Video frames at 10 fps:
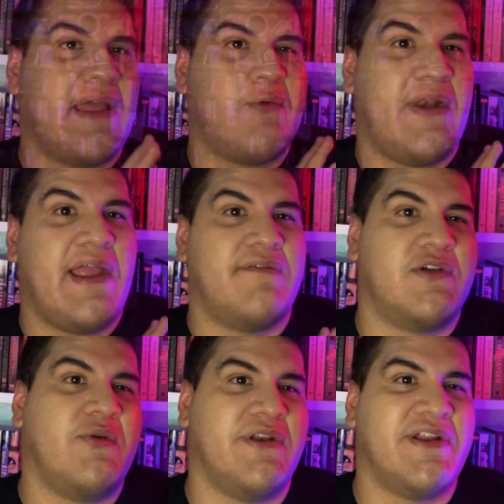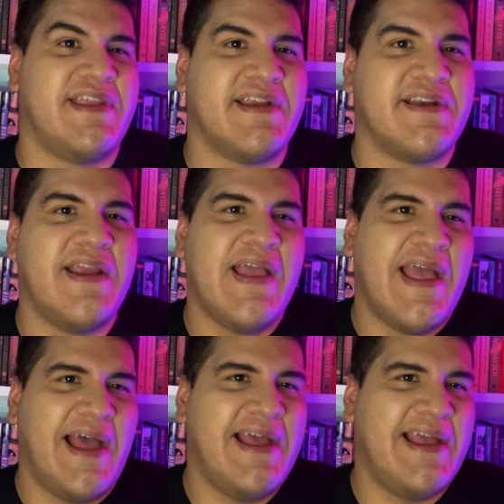of like what I have going on here.
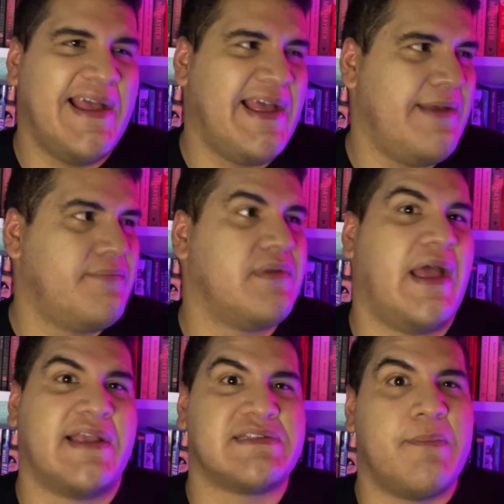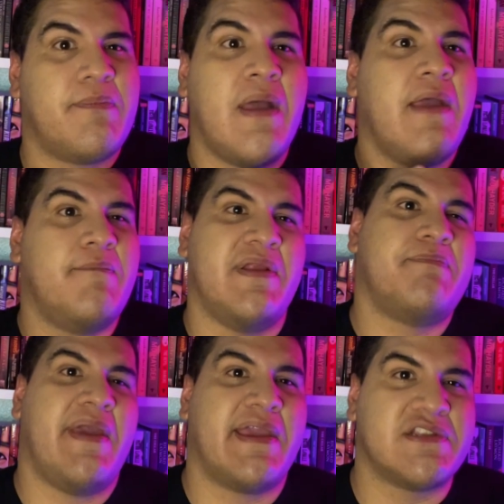I guess I've been
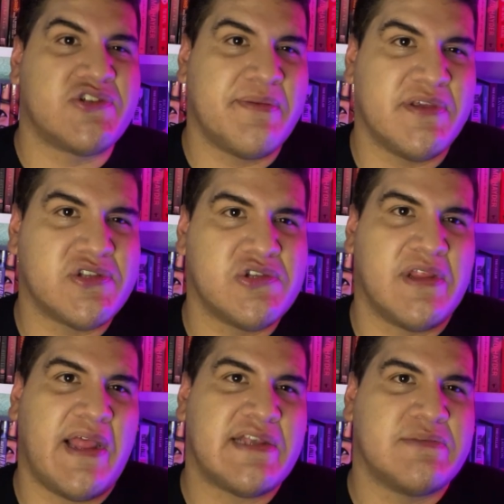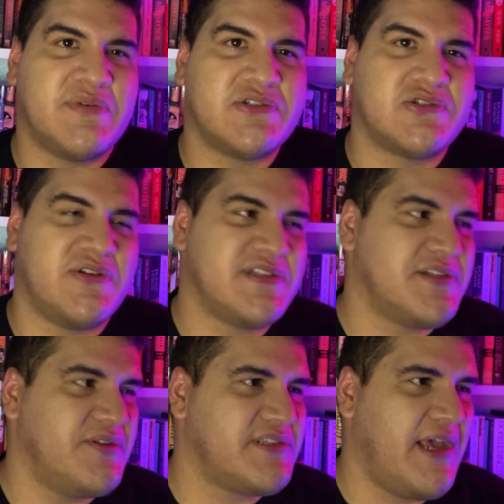paying a tribute to the last bookstore this
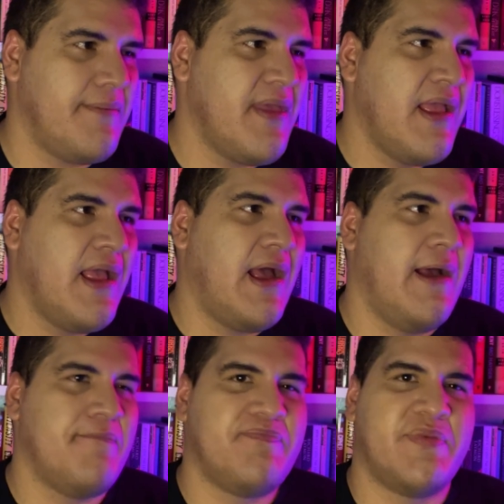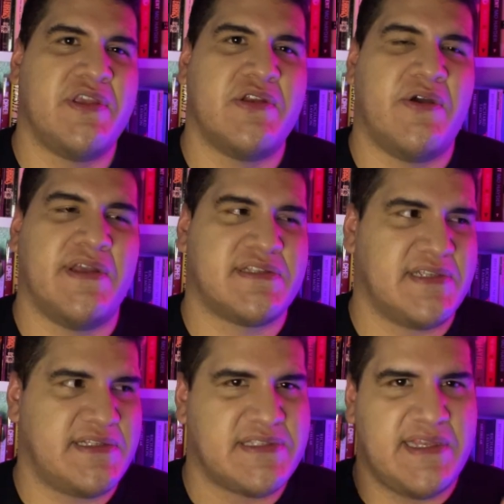whole time. But you know, it's
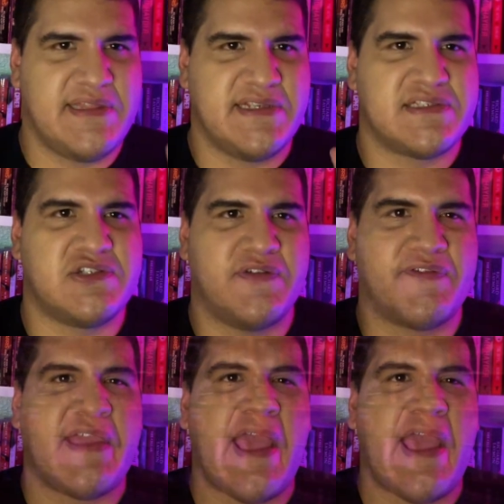in this sort of